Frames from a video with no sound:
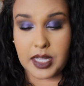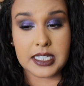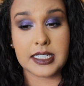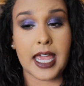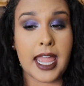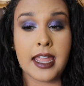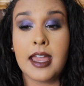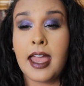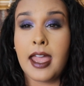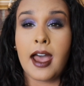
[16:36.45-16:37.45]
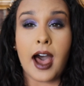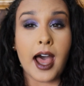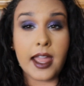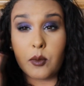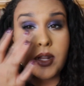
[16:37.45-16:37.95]
Like today,
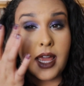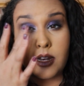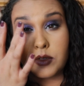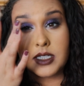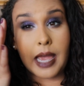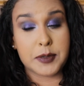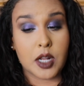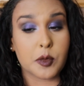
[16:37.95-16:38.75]
I went ahead and tapped